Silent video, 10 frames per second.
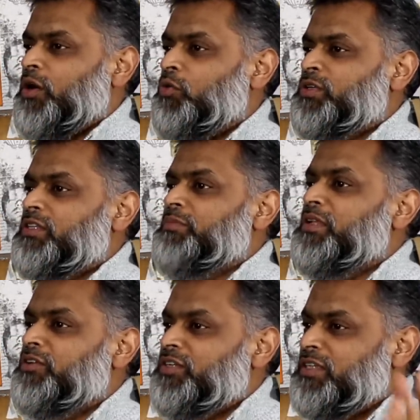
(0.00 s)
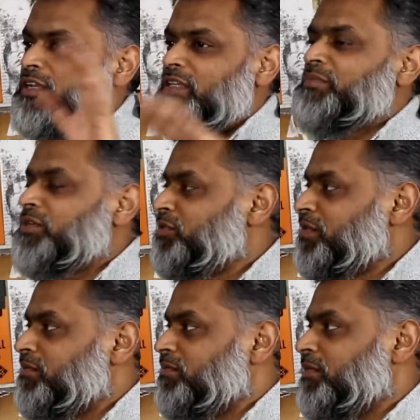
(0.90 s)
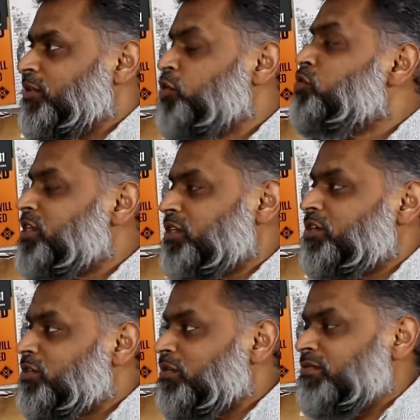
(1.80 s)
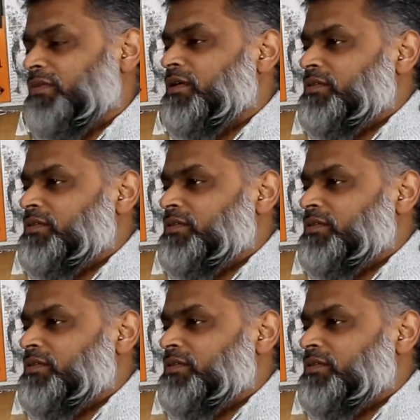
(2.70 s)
Or was it the military telling them to do it? You know, who was in control?